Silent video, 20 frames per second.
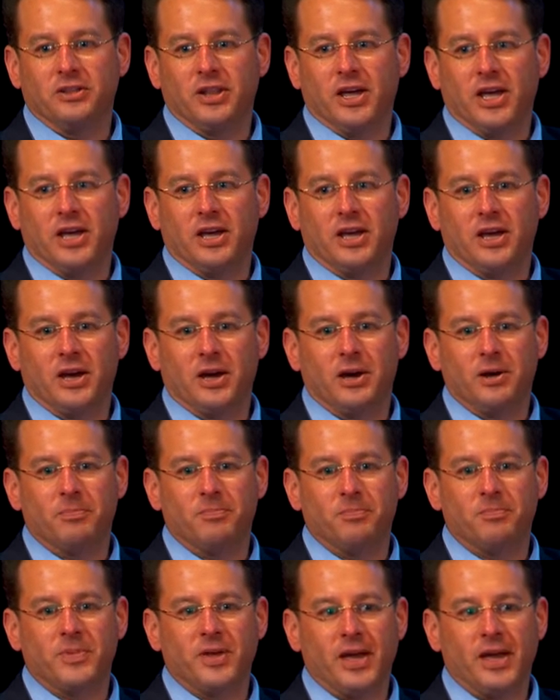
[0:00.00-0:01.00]
They
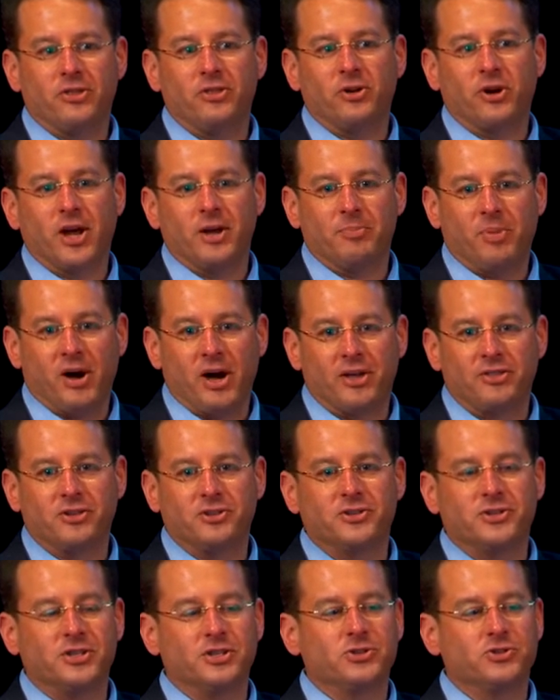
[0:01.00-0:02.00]
had their
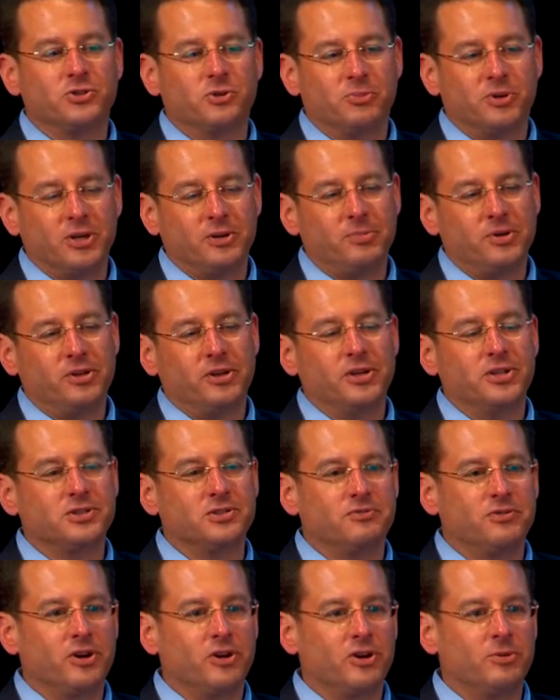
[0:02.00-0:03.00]
hypotheses, their
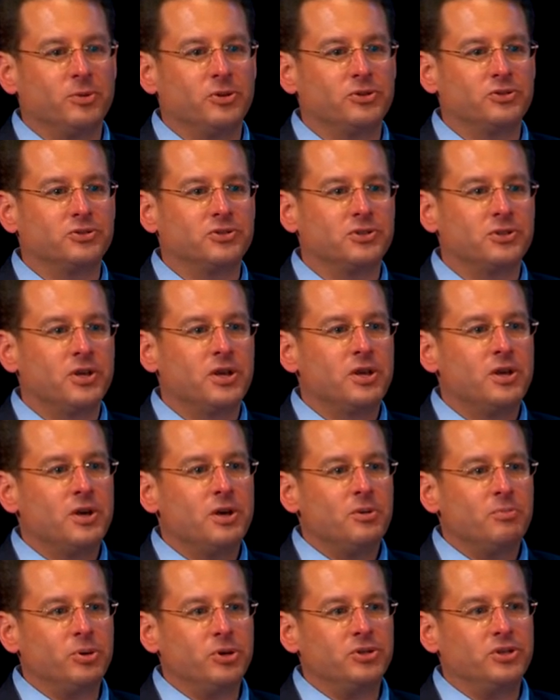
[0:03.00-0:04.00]
manipulation variables
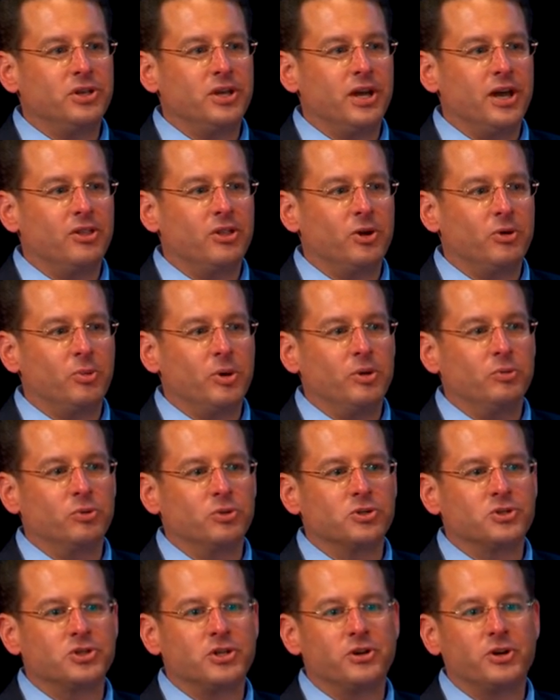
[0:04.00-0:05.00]
put together, but we're
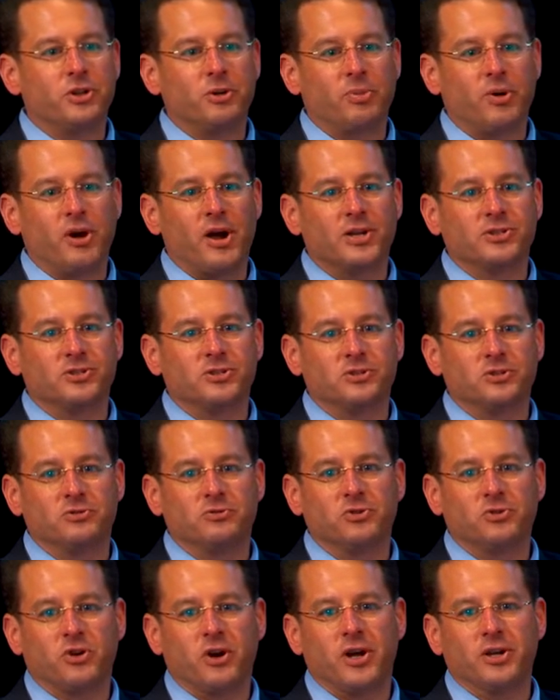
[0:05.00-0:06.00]
still in the process of
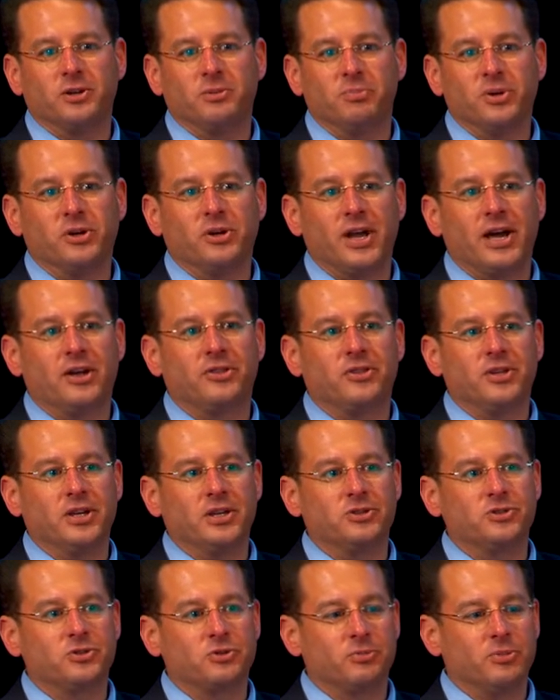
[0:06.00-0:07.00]
trying to build out the
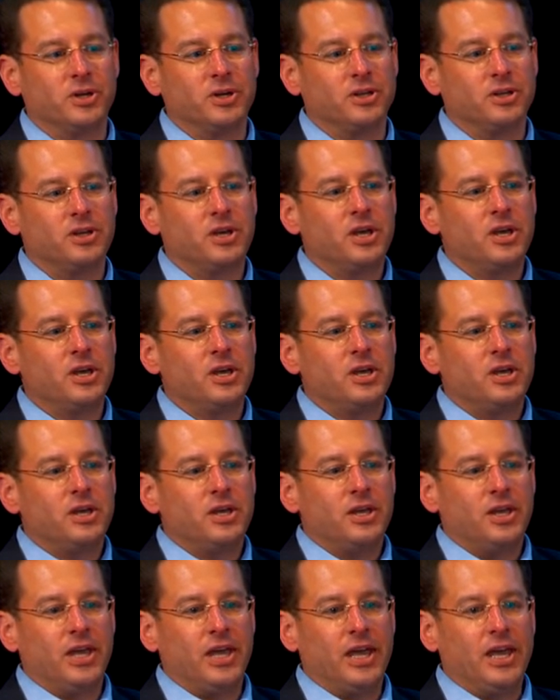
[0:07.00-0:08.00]
instrument.
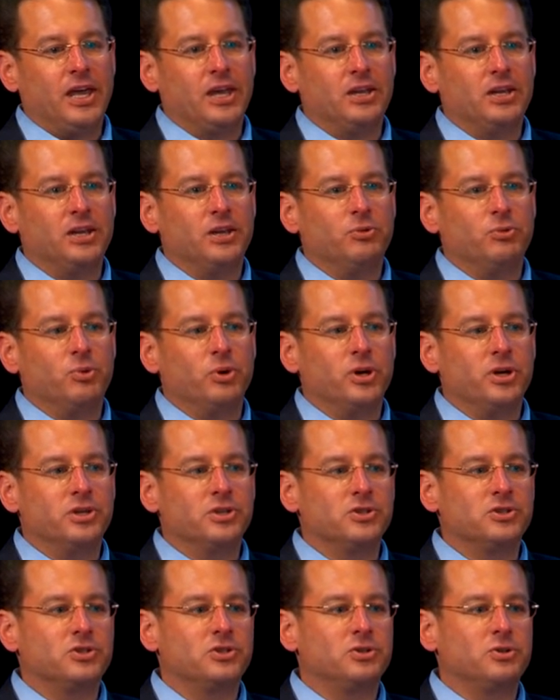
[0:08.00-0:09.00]
And it
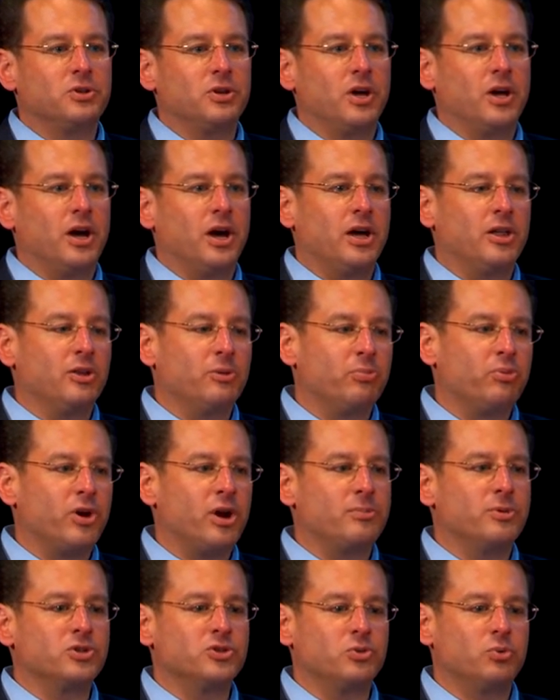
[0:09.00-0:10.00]
was, the
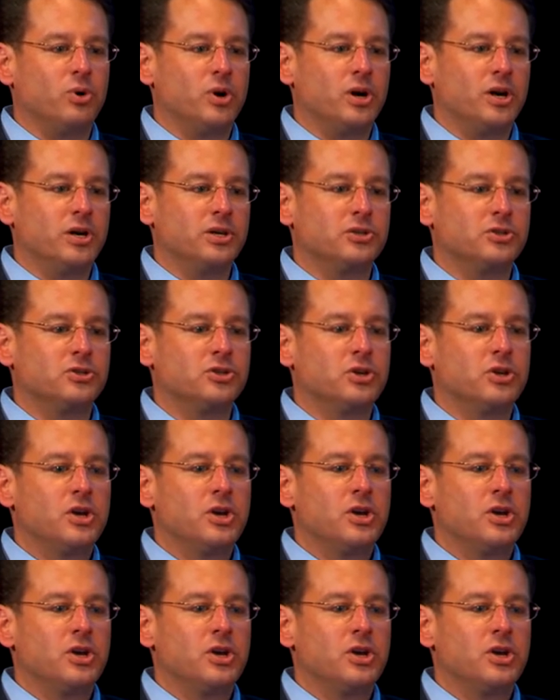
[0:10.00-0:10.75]
premise was